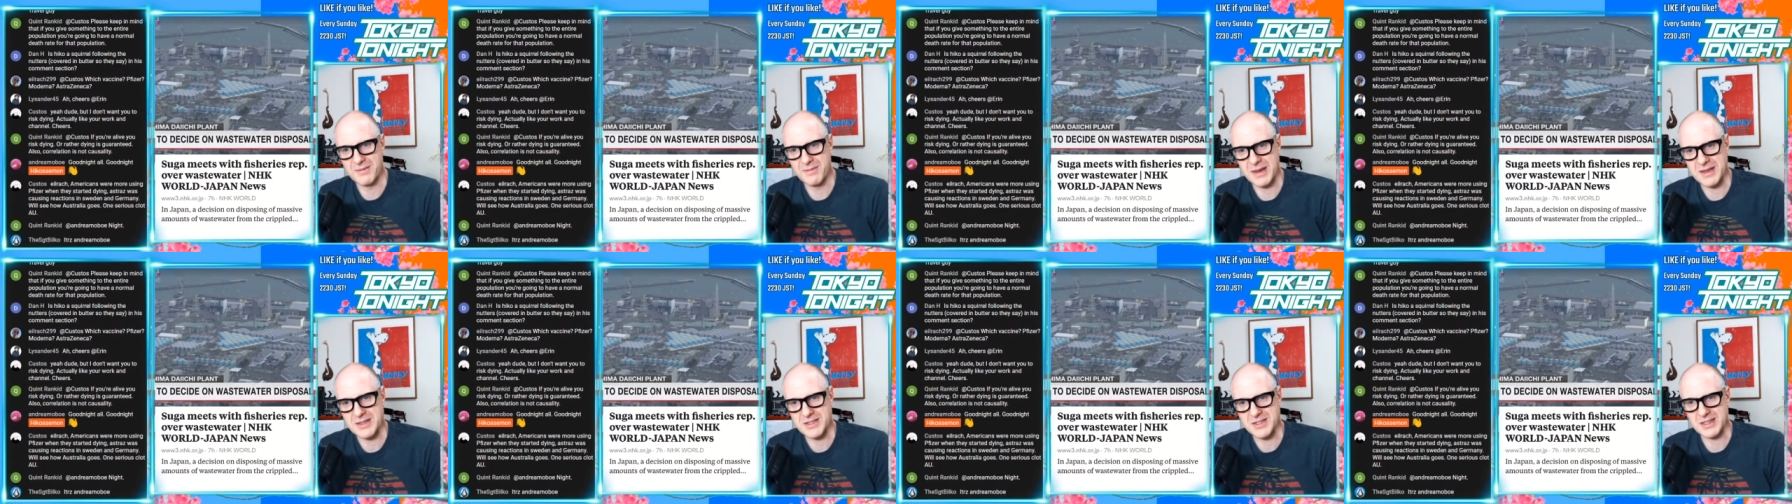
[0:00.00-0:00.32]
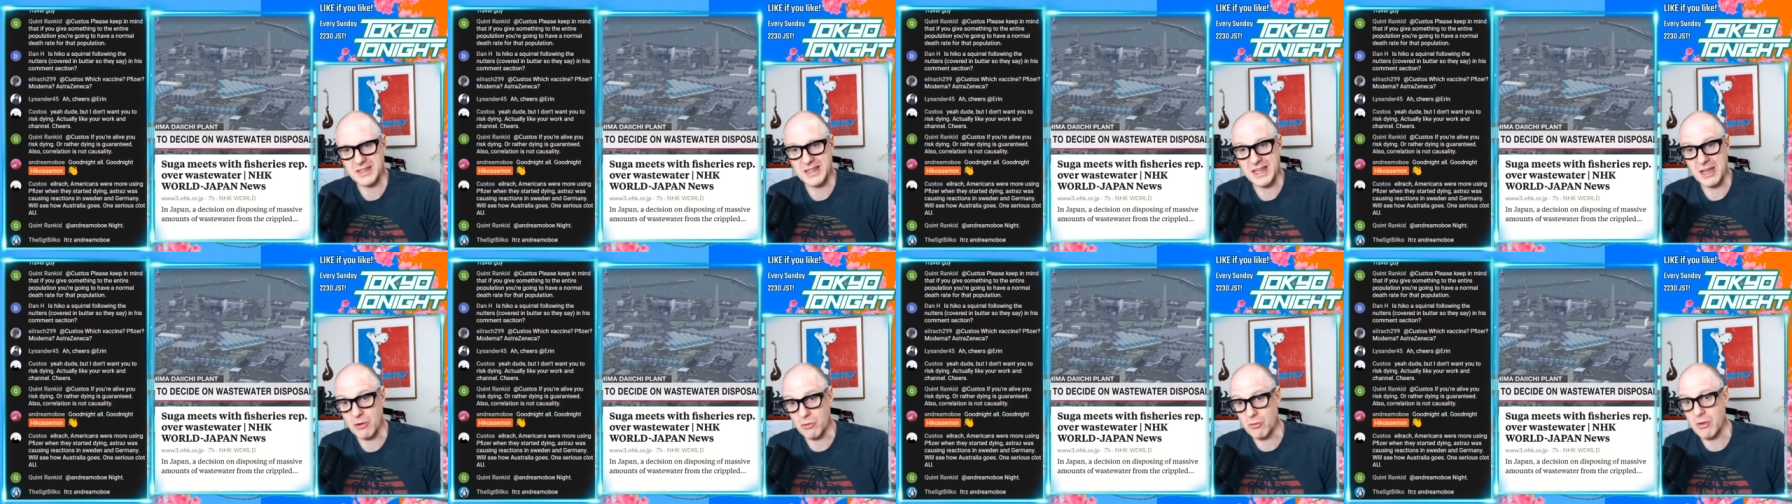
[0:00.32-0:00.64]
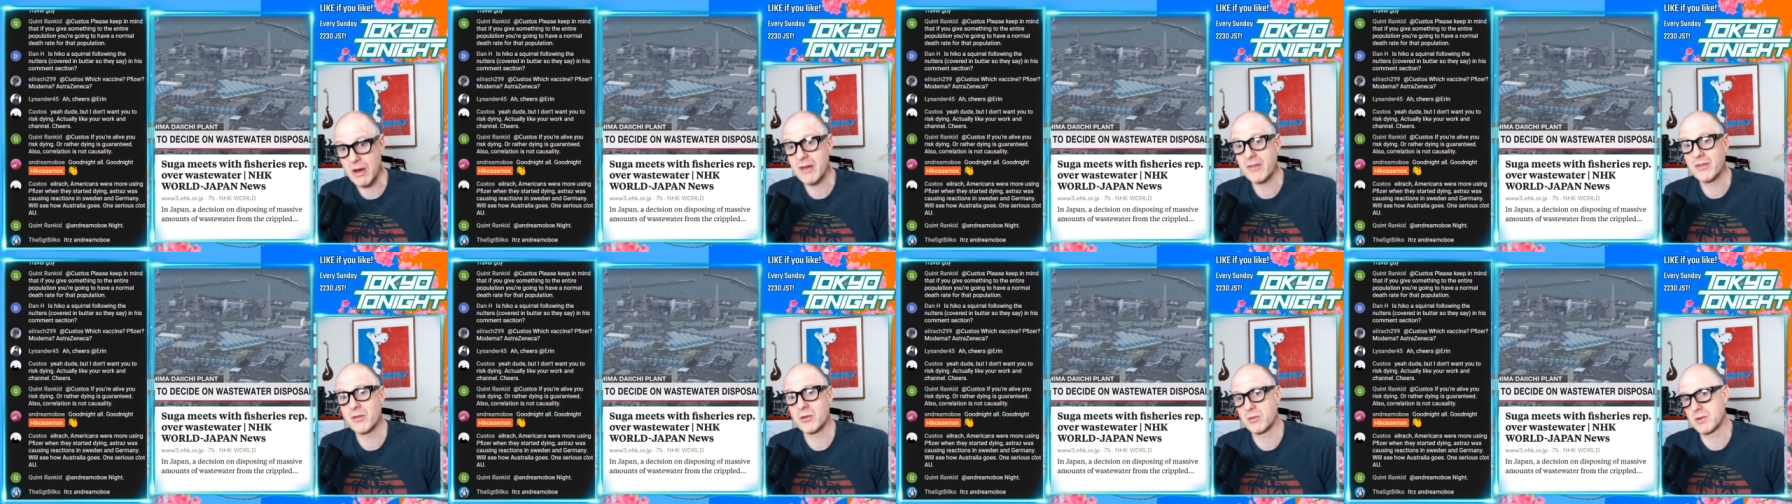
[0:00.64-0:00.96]
basically
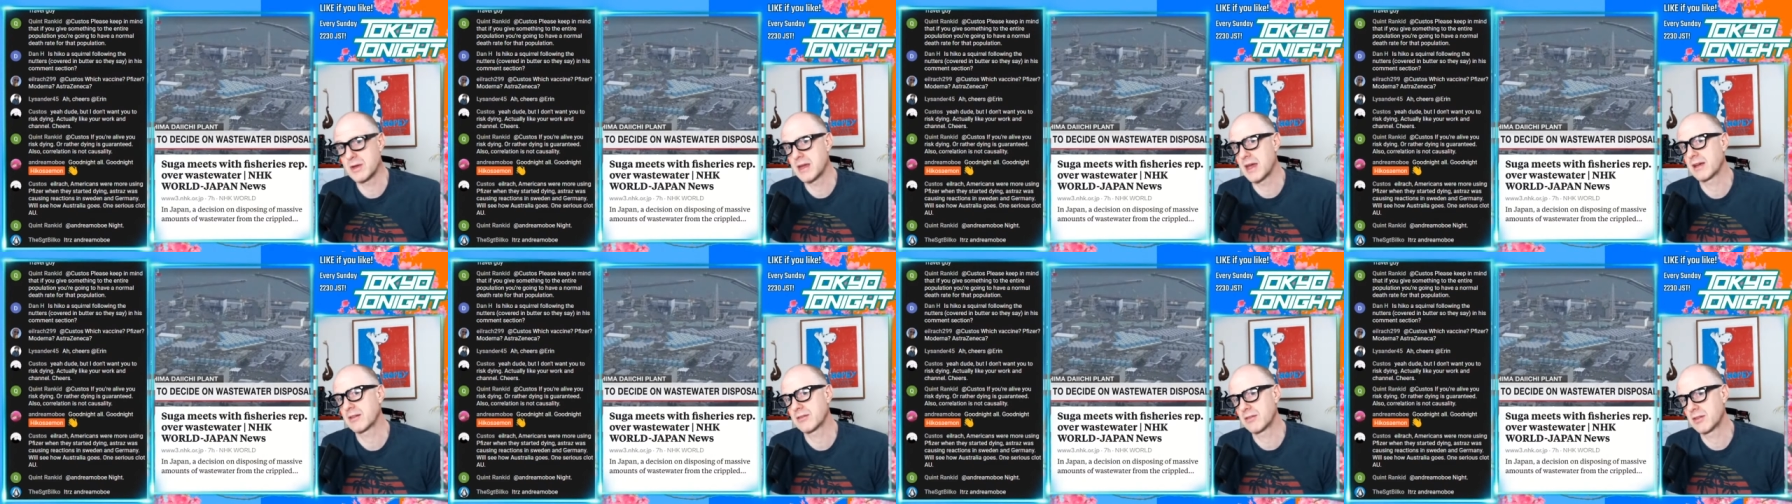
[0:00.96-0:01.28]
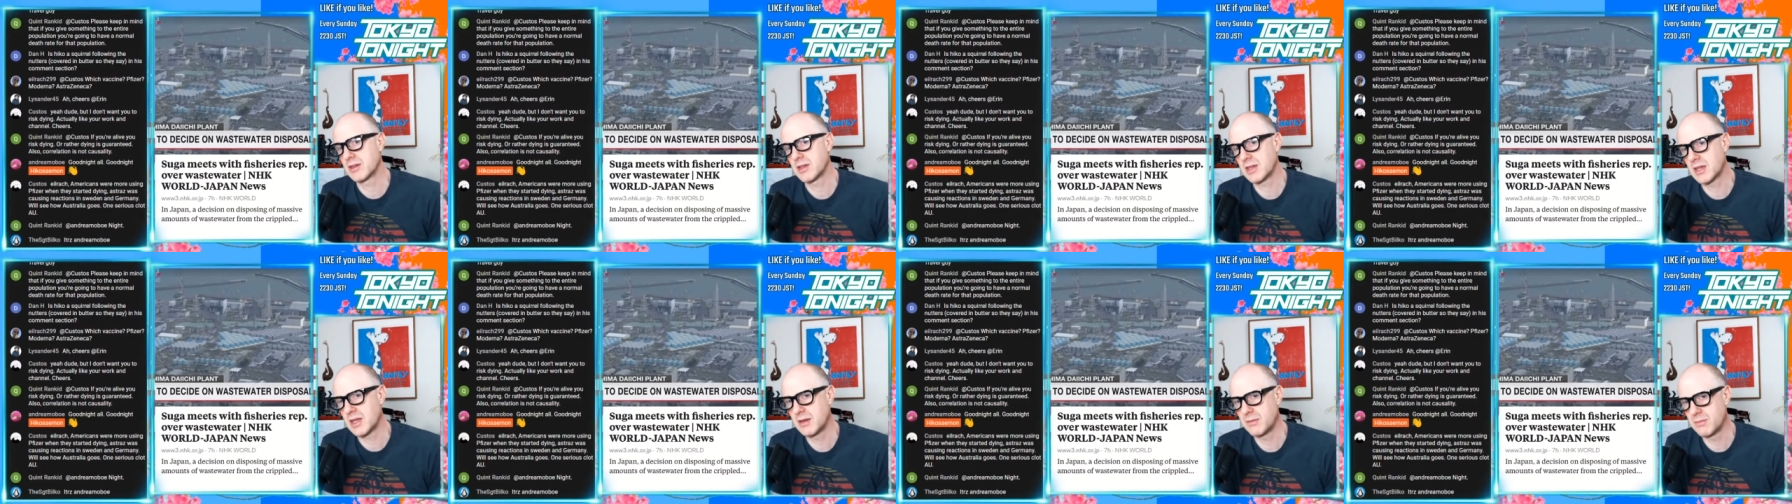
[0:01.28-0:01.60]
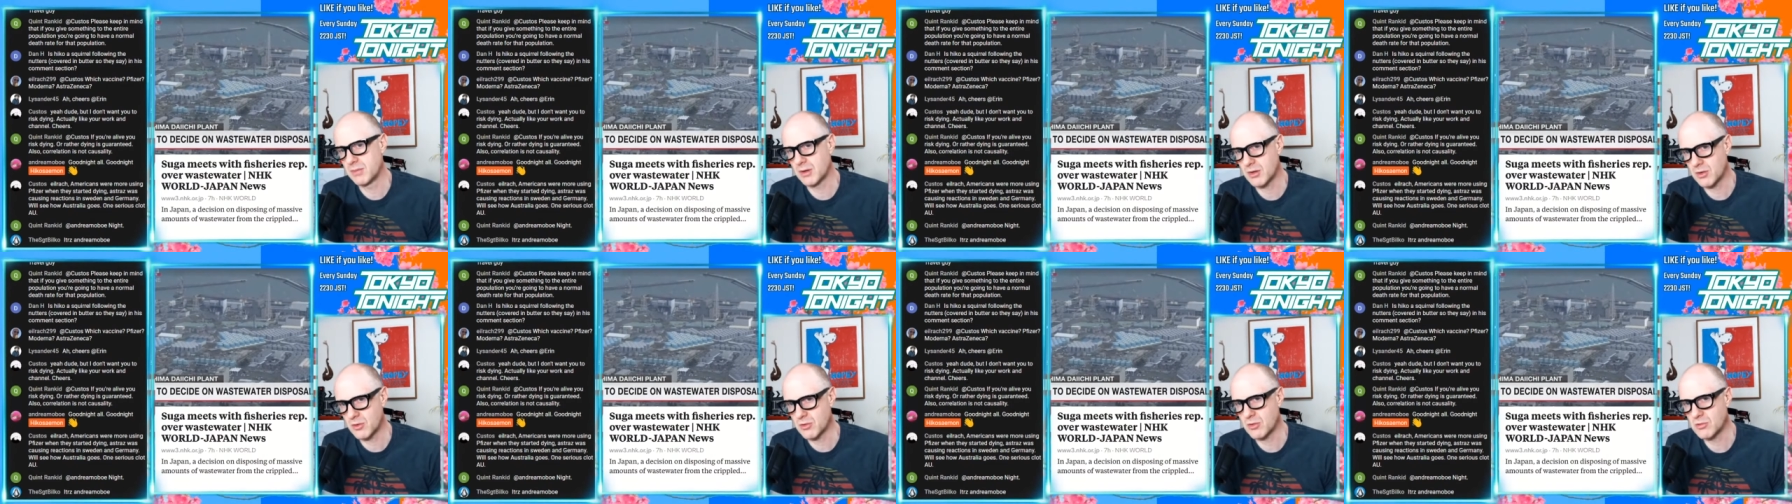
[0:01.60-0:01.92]
around the reactor to
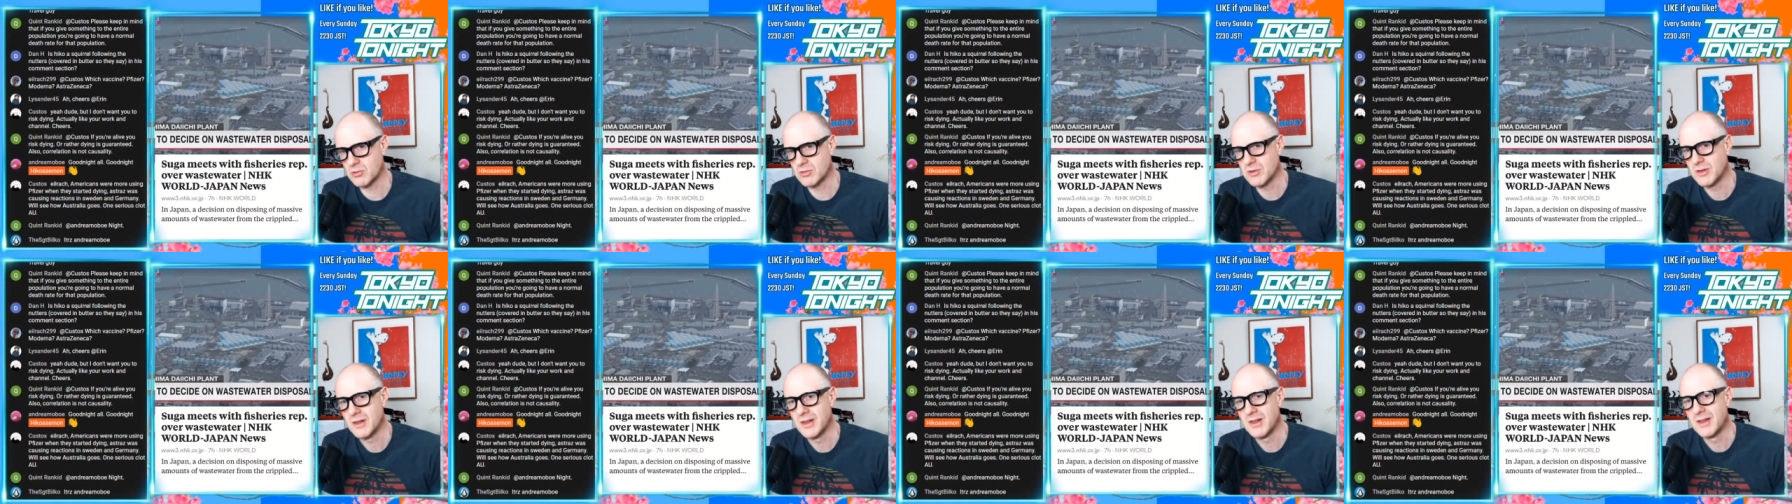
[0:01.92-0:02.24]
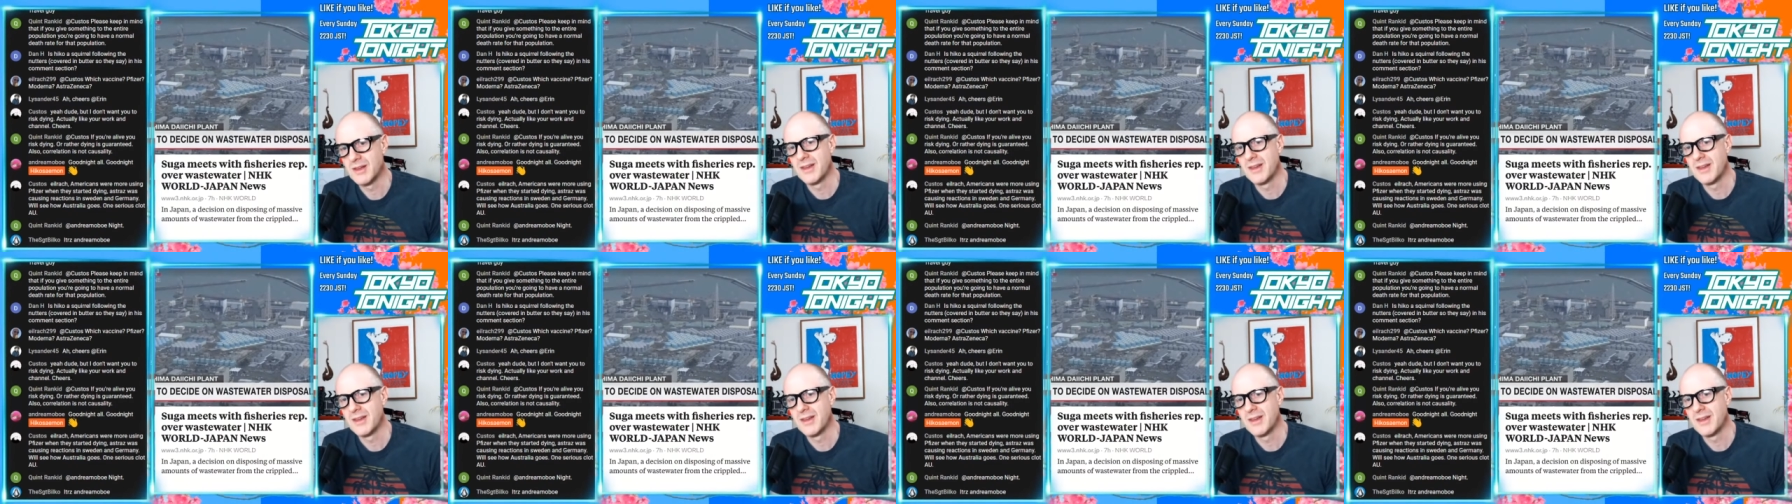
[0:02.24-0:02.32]
keep it cool